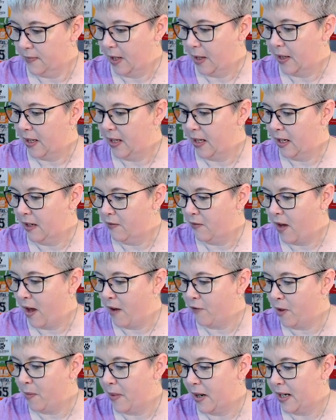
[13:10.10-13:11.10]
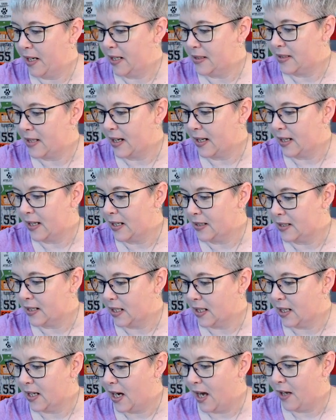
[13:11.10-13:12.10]
going to give everybody a second to
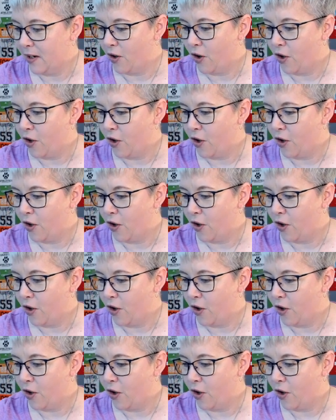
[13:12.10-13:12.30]
cut